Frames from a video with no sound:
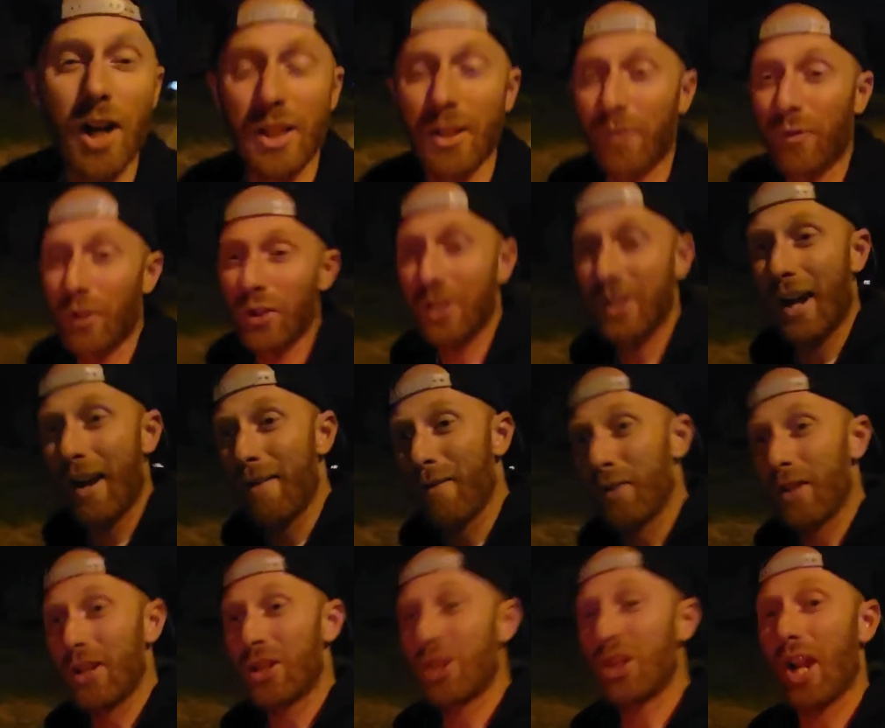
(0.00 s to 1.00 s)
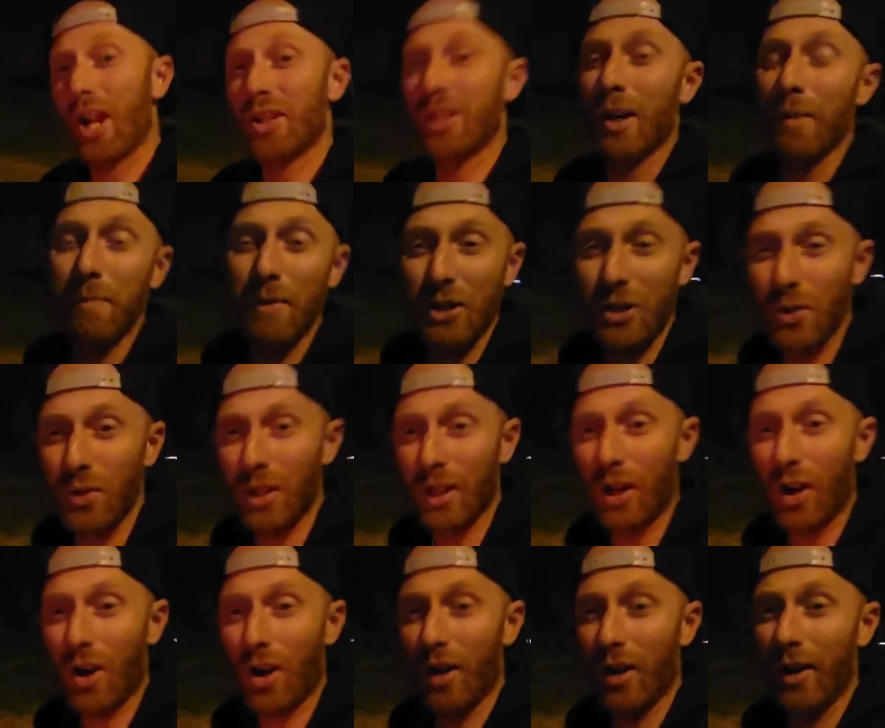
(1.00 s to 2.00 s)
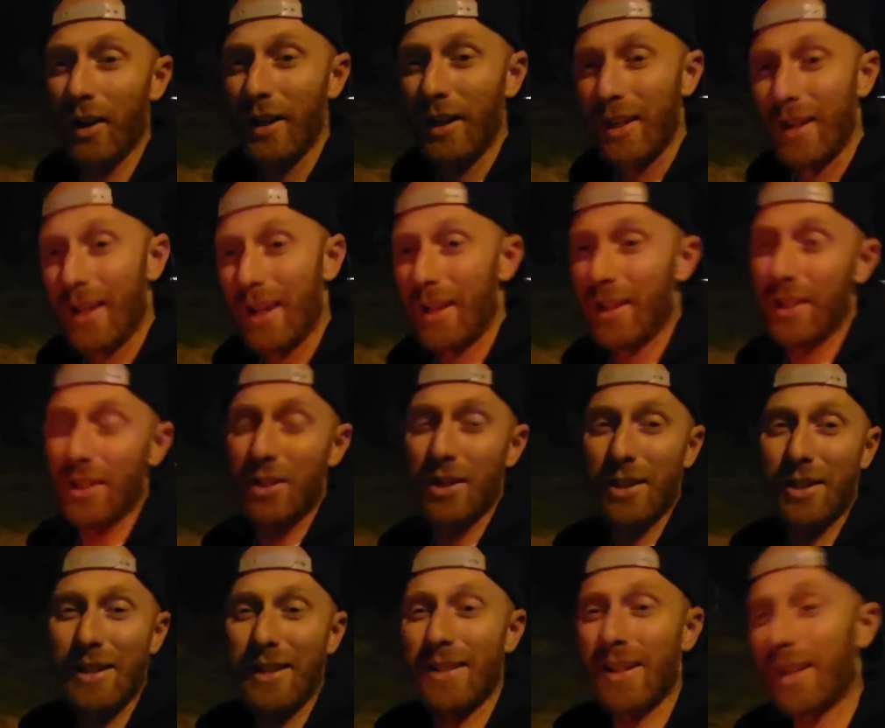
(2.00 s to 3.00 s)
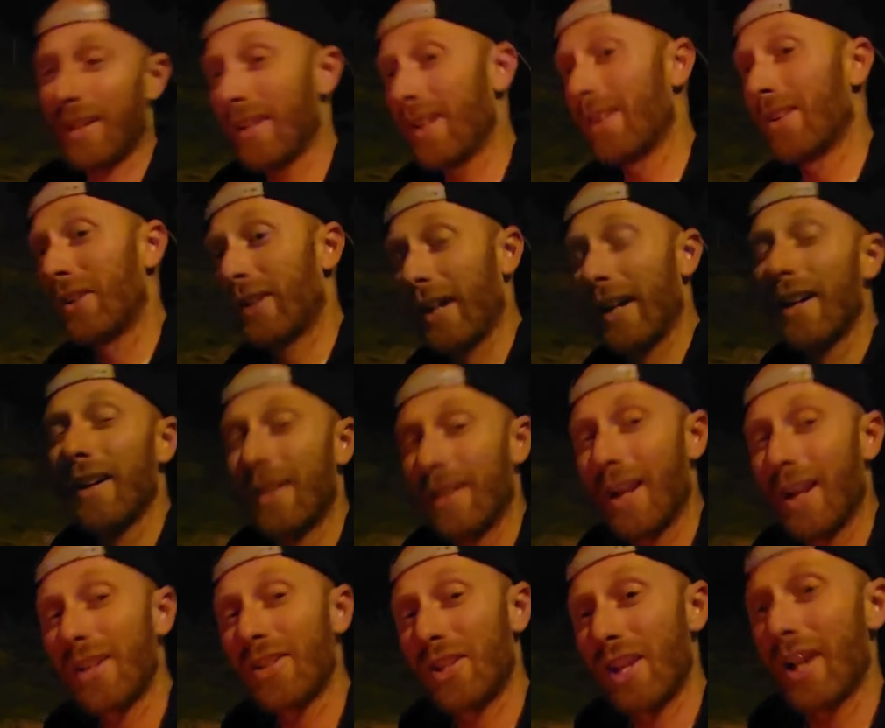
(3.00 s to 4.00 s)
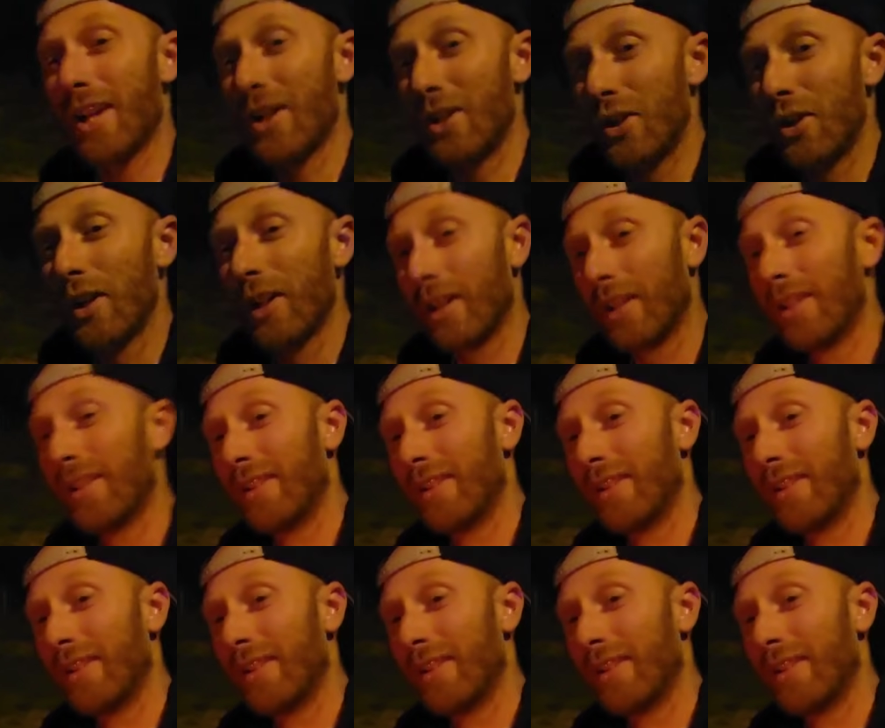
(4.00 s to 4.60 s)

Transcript: It's the first time the JR's helped me tune the car. And this is, he's like, oh, okay, I see how you do it.